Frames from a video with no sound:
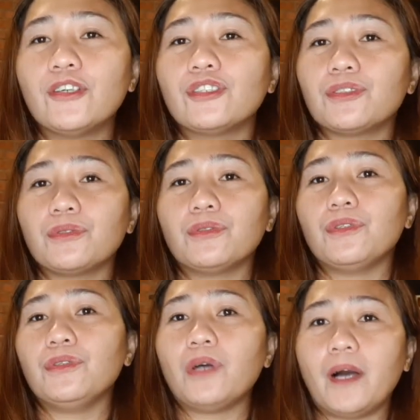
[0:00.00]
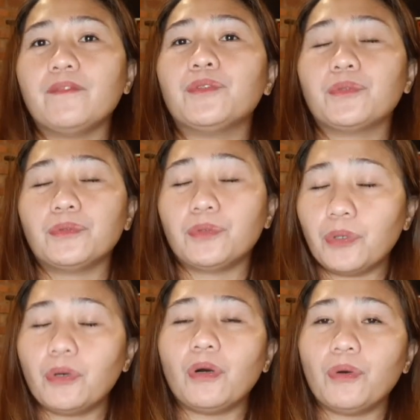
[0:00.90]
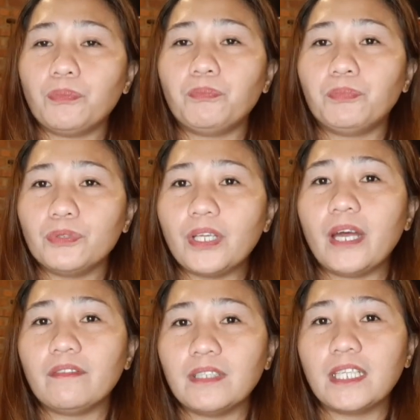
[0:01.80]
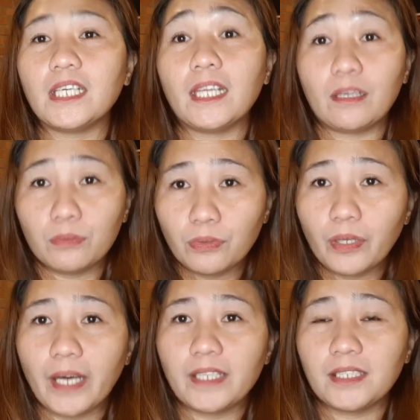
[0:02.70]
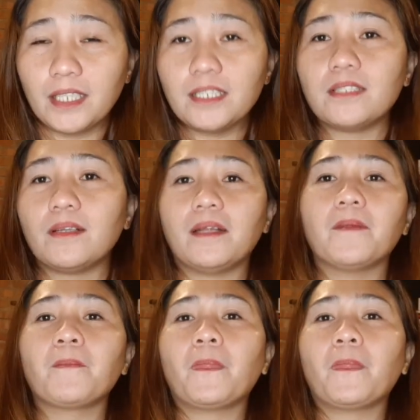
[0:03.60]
So you have to put everything in the Google Adsense, so that